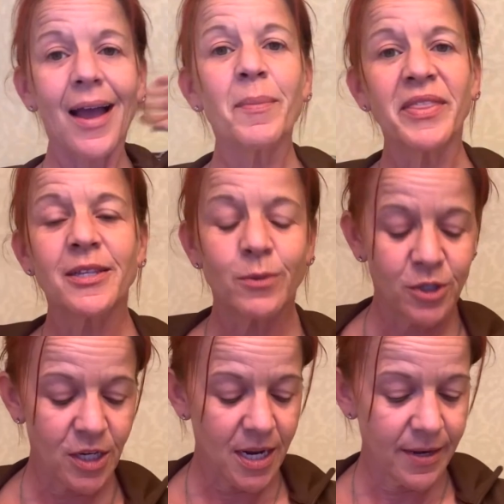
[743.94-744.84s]
I bet that's what
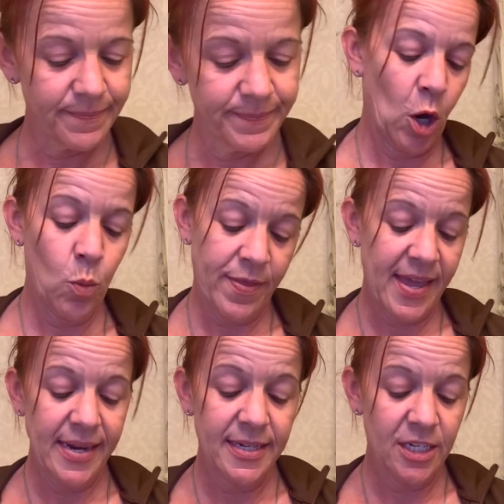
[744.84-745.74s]
she did, or what
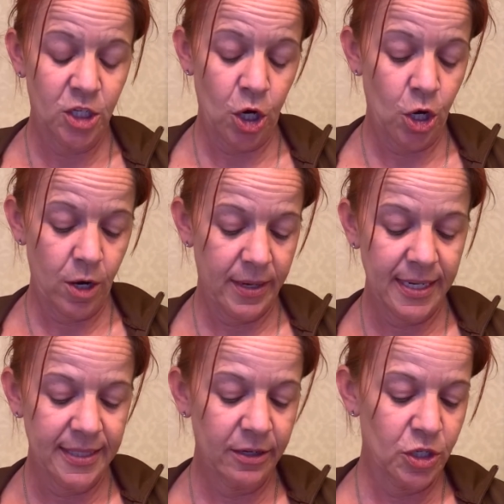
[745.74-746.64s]
they did to her.
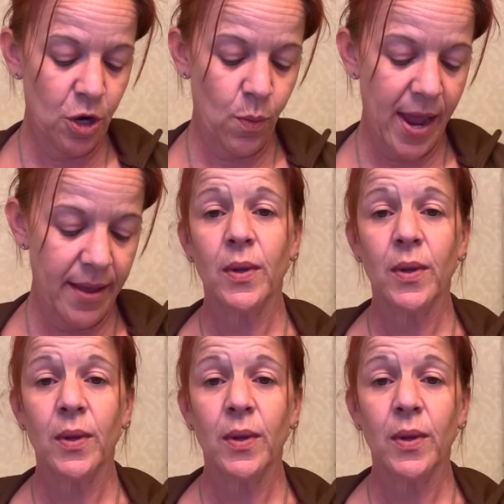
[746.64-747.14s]
Cause there's no way.